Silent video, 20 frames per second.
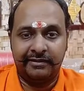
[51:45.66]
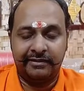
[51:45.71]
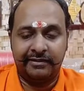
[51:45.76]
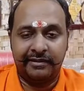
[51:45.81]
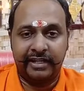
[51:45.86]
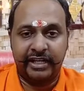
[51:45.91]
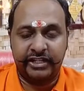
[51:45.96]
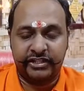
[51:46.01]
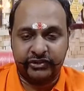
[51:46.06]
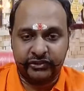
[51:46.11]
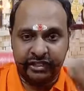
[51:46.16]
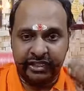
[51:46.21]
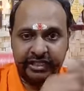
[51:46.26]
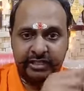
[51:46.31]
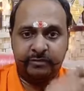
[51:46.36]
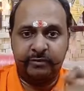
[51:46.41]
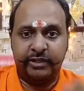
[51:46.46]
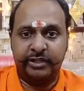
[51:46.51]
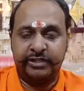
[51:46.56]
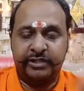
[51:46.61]
A
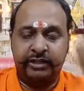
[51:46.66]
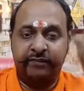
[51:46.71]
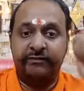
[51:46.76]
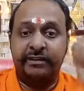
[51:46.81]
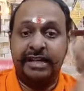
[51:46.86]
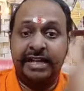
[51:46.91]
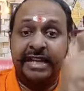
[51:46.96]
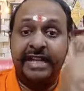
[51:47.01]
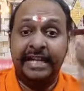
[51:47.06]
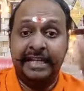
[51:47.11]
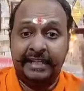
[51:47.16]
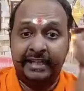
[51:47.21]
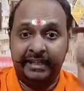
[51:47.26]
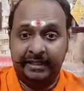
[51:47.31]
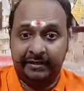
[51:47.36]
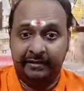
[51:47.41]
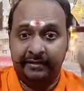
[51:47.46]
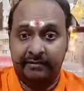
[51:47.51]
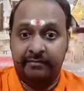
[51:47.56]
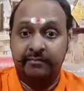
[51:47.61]
strict person will
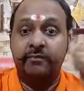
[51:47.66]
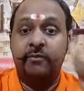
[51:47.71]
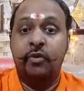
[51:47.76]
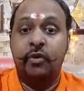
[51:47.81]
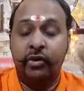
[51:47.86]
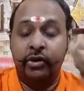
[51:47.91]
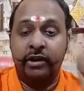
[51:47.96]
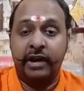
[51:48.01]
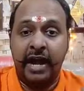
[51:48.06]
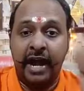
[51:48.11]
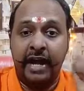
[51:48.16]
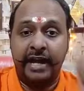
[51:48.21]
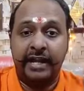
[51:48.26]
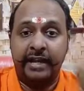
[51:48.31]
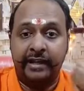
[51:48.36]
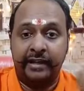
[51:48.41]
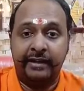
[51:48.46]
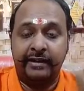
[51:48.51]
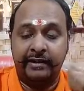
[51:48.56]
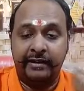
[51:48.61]
hit more
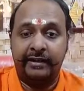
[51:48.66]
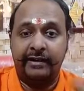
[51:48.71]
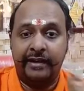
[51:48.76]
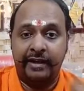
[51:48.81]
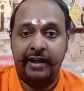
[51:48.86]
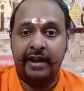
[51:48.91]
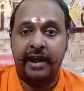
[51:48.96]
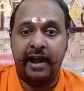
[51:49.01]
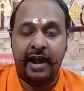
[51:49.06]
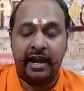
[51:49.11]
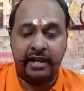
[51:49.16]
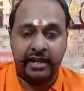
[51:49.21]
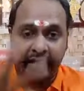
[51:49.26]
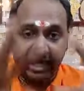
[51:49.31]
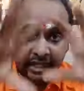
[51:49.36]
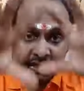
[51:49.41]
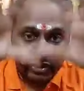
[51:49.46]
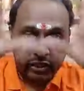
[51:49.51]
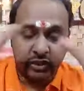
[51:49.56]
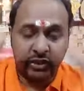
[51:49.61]
harder and
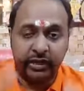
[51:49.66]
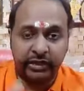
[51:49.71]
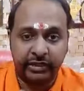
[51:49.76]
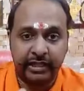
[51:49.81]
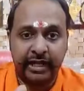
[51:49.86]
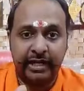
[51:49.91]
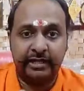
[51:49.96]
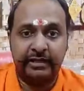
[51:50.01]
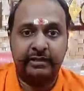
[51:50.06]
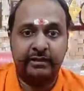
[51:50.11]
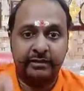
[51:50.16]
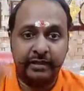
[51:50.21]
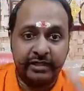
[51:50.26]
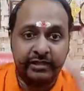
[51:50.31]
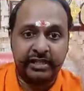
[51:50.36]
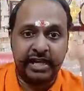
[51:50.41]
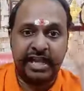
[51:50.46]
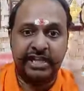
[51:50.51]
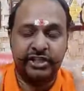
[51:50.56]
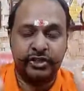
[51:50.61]
ensure that the
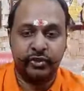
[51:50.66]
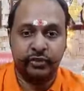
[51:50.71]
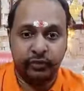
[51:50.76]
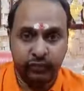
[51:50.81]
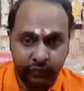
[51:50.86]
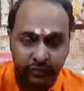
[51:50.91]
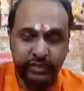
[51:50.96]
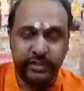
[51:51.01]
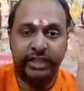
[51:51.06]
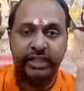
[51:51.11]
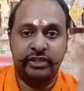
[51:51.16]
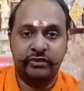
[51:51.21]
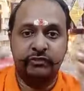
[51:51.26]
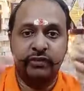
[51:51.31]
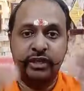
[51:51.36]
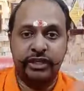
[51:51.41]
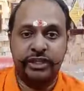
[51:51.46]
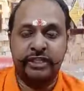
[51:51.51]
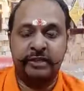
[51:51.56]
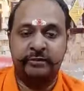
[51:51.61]
statue is
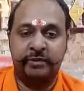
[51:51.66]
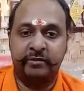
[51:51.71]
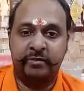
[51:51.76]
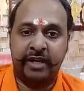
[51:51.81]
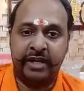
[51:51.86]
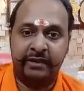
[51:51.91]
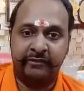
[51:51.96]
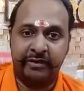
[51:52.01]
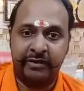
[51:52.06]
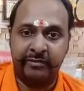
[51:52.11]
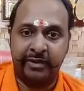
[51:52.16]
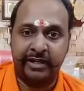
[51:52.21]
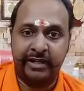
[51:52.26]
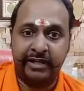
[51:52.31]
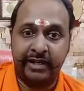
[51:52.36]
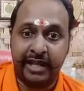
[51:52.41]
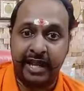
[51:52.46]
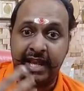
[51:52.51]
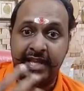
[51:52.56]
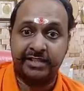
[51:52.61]
worshipped by
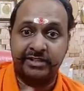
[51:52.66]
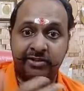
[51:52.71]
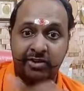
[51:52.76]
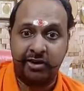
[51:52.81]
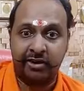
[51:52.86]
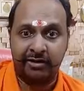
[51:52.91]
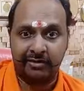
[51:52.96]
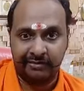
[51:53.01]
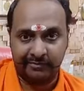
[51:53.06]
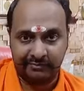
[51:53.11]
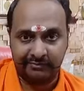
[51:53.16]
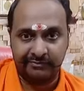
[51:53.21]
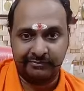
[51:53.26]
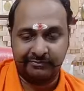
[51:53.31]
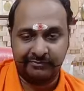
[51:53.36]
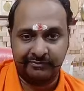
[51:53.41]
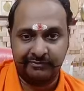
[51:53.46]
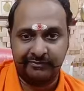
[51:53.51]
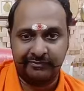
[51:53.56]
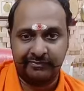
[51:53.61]
everybody as God.
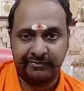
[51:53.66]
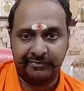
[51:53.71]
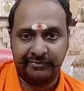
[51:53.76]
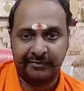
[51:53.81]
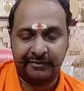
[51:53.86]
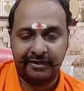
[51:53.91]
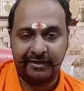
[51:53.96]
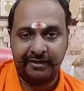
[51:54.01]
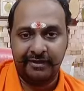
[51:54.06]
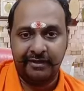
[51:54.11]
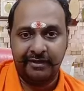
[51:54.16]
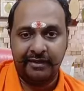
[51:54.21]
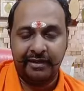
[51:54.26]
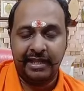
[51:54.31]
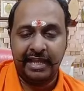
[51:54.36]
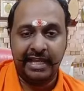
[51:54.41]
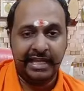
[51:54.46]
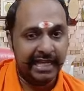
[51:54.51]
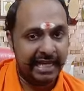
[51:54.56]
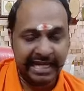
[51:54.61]

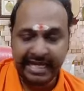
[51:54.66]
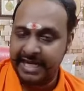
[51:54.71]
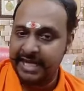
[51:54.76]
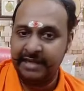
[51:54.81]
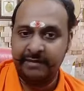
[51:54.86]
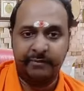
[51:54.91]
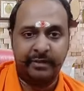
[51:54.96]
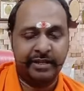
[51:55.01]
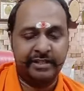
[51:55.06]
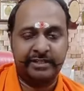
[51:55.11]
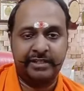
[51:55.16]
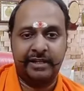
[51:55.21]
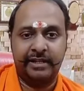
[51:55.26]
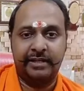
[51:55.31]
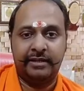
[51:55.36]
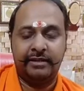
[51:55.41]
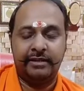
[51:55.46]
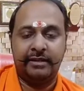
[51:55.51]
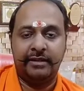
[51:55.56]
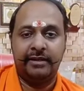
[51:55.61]
A lenient
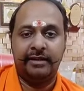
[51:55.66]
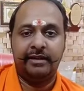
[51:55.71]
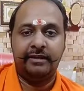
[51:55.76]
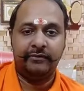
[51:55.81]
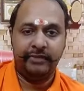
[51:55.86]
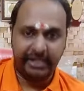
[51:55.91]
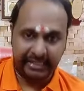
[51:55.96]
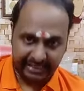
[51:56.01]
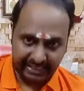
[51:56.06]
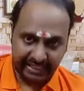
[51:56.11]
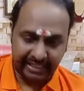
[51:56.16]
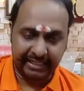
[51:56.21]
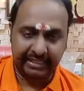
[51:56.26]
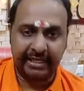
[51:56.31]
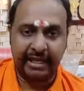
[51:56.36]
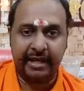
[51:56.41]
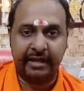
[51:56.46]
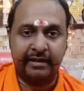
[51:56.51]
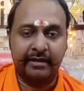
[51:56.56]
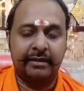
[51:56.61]
person will think
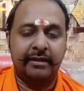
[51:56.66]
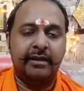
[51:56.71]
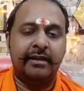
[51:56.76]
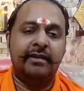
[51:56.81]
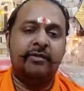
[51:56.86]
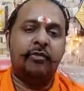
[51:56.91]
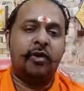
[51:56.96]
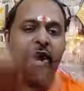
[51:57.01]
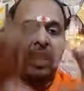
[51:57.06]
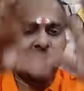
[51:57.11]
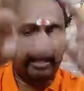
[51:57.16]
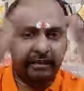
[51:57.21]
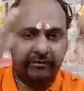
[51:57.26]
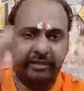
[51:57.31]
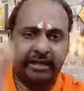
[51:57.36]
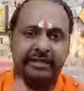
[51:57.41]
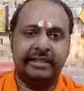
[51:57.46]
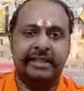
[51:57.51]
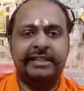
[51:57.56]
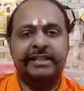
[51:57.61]
that
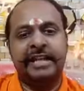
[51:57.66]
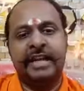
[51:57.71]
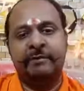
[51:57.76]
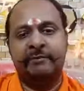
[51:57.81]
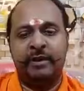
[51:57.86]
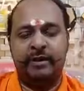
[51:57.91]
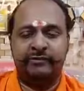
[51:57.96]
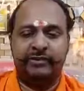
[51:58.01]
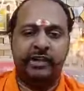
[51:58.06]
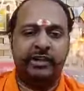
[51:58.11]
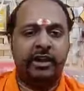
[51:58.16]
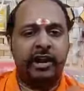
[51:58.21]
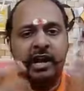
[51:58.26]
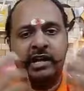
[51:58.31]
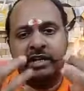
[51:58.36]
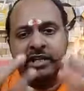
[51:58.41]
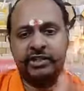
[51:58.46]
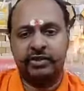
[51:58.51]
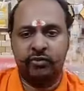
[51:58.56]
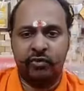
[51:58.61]
whatever the shape of the
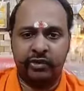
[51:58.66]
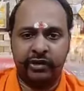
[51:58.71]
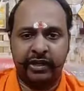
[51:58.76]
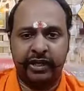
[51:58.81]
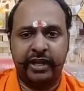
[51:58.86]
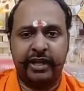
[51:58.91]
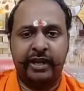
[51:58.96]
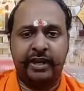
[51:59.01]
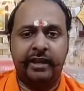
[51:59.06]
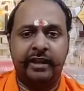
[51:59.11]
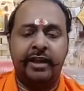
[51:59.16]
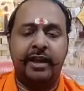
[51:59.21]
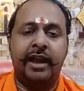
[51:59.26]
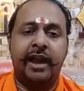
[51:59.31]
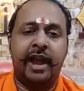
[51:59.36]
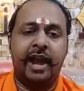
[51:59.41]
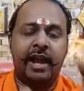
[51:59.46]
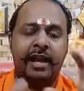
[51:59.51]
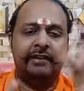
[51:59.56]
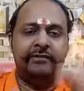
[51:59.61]
rock is okay
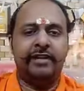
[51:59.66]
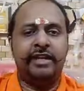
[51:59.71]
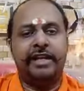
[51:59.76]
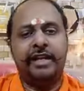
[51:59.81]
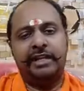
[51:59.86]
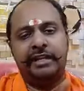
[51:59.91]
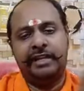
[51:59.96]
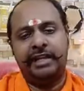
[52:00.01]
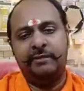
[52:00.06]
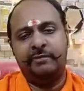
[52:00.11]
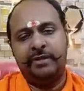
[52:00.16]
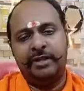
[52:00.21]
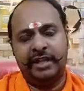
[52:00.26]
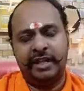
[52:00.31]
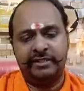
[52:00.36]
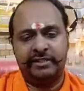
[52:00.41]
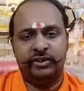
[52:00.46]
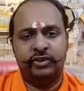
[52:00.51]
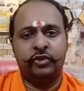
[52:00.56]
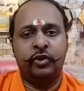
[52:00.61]
and we can keep it
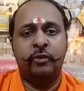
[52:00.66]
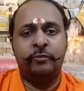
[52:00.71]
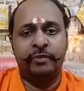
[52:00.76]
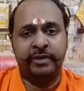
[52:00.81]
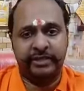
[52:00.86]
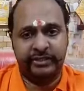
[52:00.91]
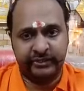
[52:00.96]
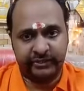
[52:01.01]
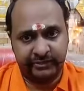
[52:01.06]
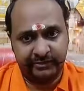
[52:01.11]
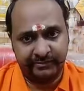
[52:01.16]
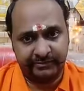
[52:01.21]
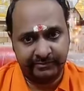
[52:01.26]
as a showpiece.